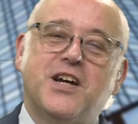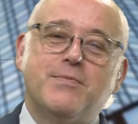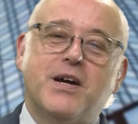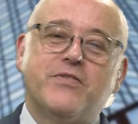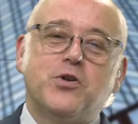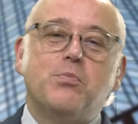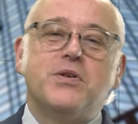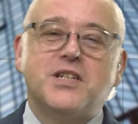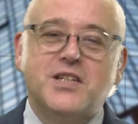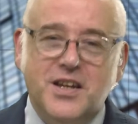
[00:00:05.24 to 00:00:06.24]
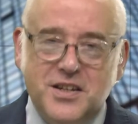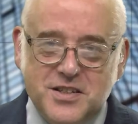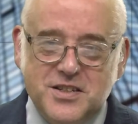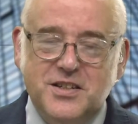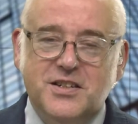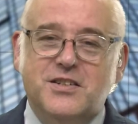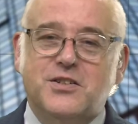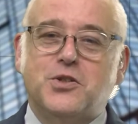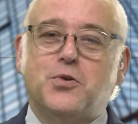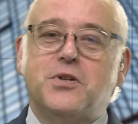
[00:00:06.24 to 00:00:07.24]
out of your busy days to
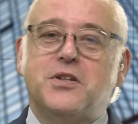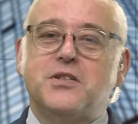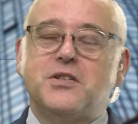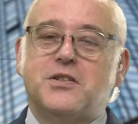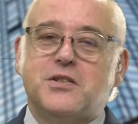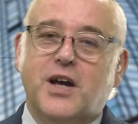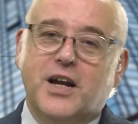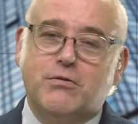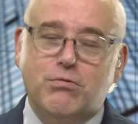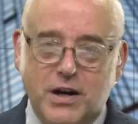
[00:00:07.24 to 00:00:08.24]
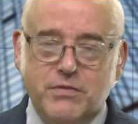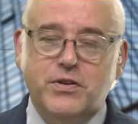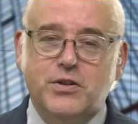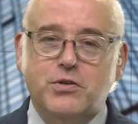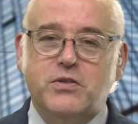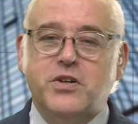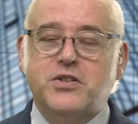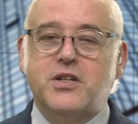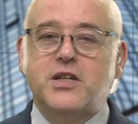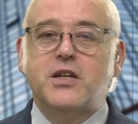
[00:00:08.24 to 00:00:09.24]
join us at Cranfield
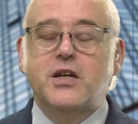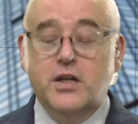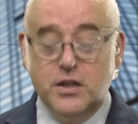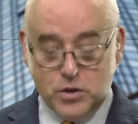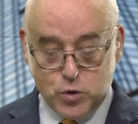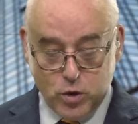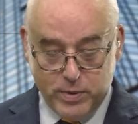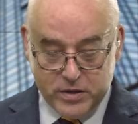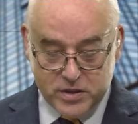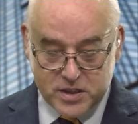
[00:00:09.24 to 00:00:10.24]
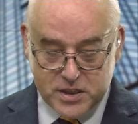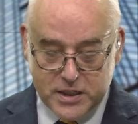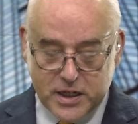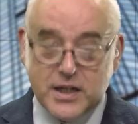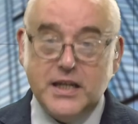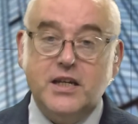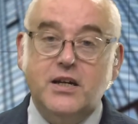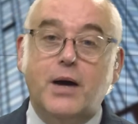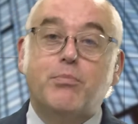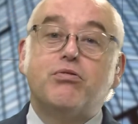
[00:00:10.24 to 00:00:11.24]
University to talk about the Senior Leader
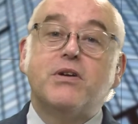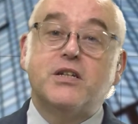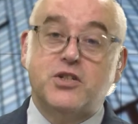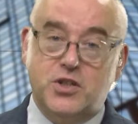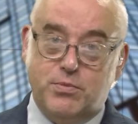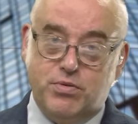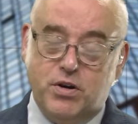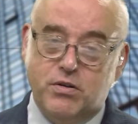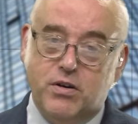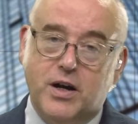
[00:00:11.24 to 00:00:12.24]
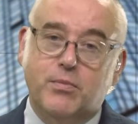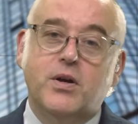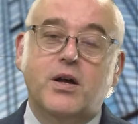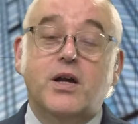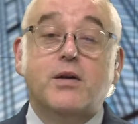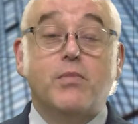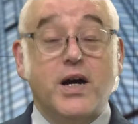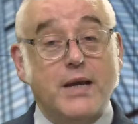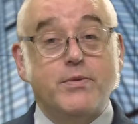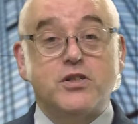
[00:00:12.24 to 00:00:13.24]
Apprenticeship Program. My name
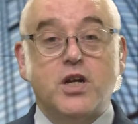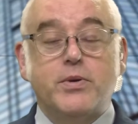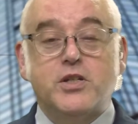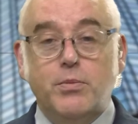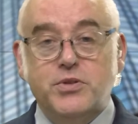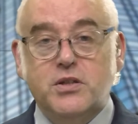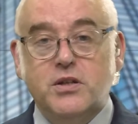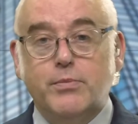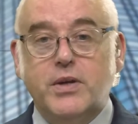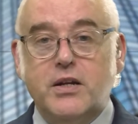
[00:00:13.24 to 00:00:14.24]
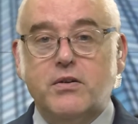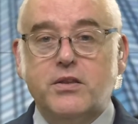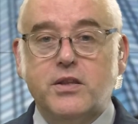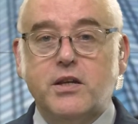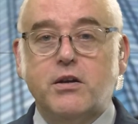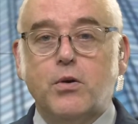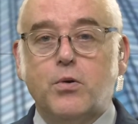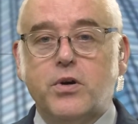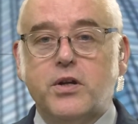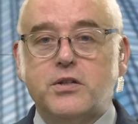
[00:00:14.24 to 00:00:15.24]
is Toby Thompson. I'm here at the
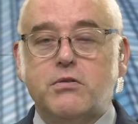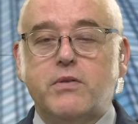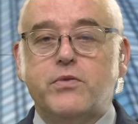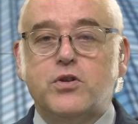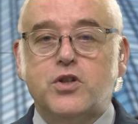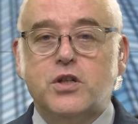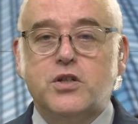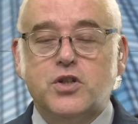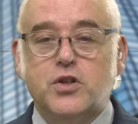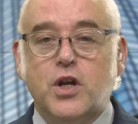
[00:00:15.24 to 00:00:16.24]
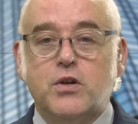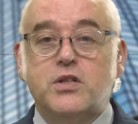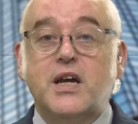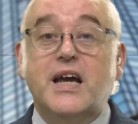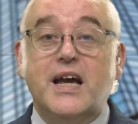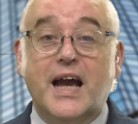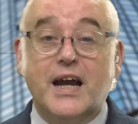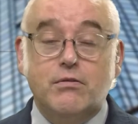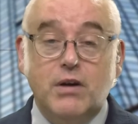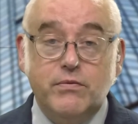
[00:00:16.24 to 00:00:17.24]
glorious Granville Turner Studios at
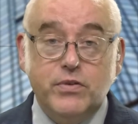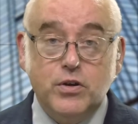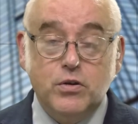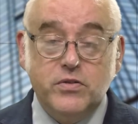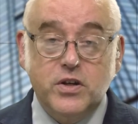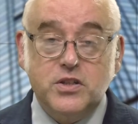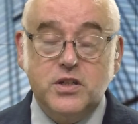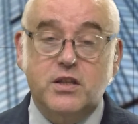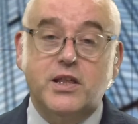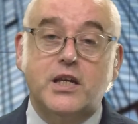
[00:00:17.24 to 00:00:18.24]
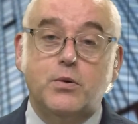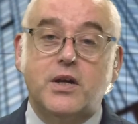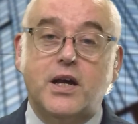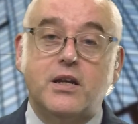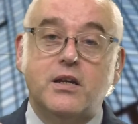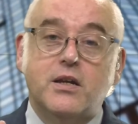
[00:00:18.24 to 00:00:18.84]
Cranfield University. Thank you again